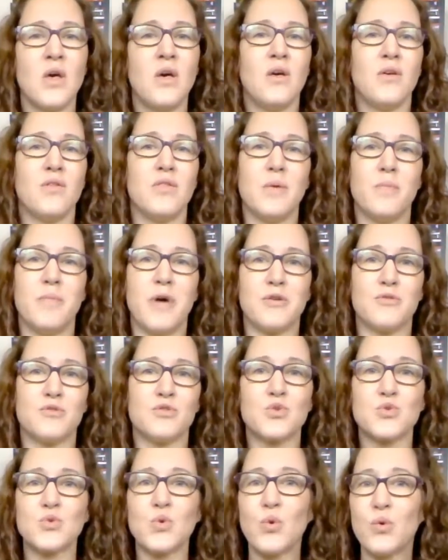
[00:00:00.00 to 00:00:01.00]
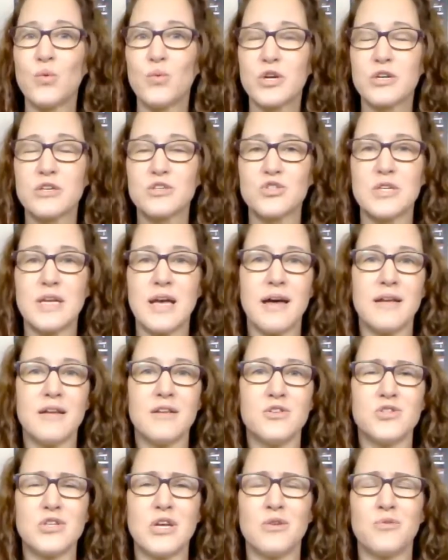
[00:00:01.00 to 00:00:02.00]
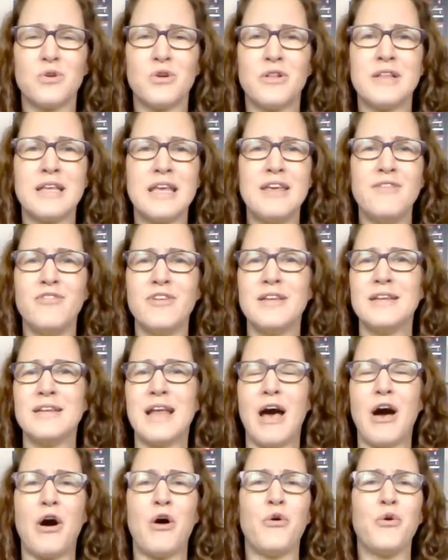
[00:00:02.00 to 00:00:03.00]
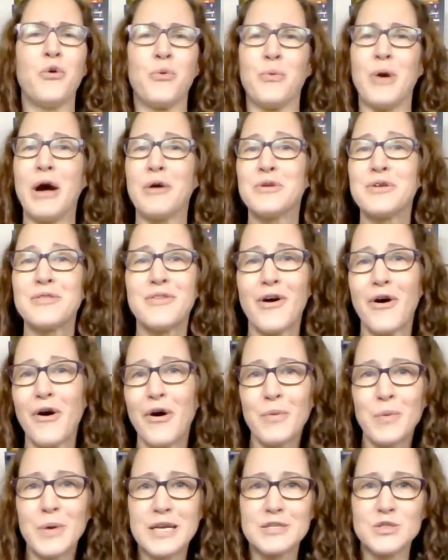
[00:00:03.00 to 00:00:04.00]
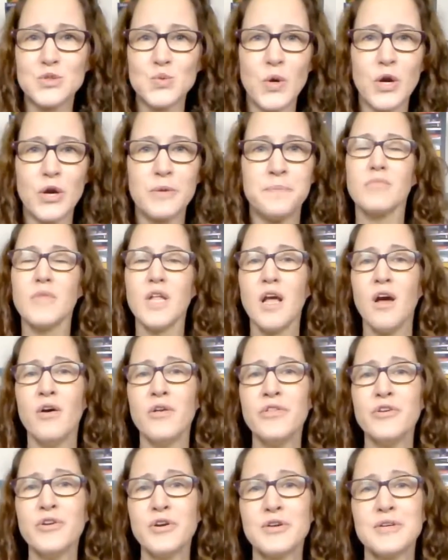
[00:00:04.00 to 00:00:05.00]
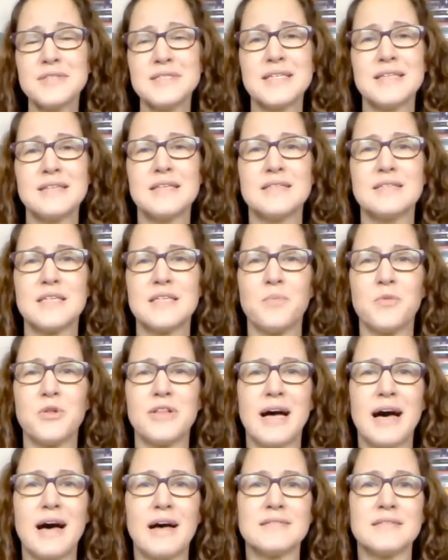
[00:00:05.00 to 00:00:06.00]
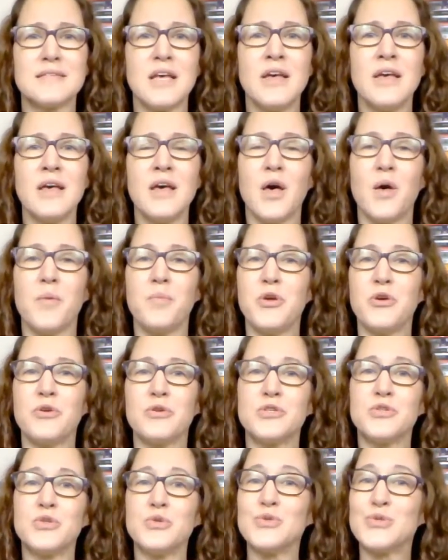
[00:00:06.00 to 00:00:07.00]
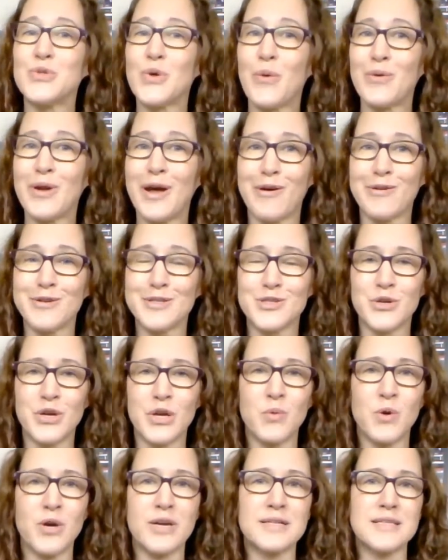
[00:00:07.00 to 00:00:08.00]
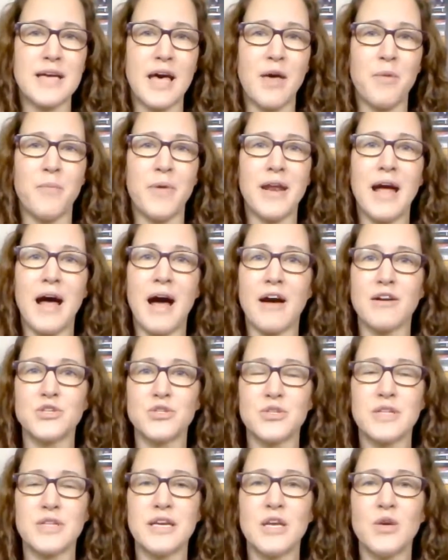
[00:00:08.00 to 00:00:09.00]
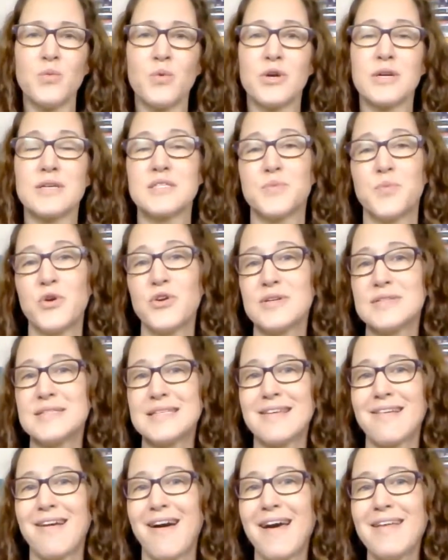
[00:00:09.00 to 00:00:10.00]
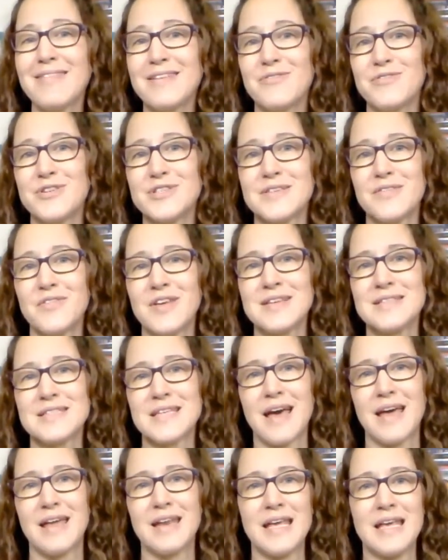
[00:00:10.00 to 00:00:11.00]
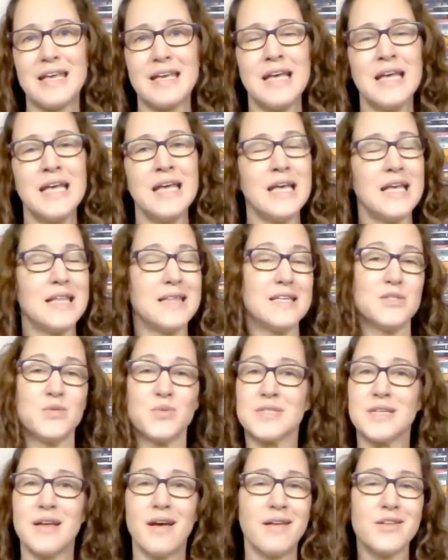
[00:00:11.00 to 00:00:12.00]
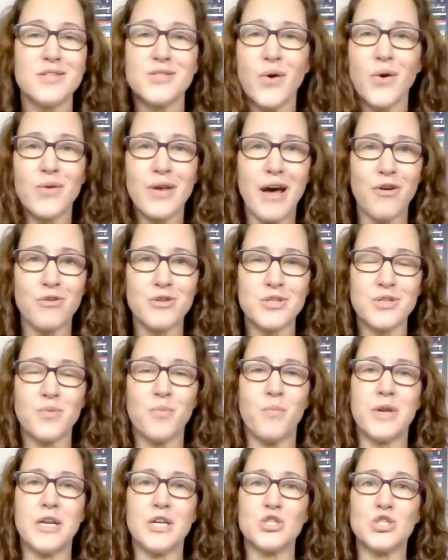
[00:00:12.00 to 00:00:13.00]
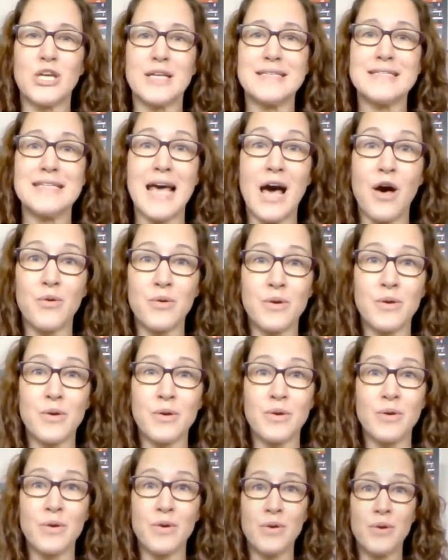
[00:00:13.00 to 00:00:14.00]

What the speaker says: the amount of schoolwork she had in general, even how crowded the hallways were. Other girls in this same class appeared to zone out during work time, but actually were experiencing high levels of anxiety. This was not a zone out, but a shutdown. Another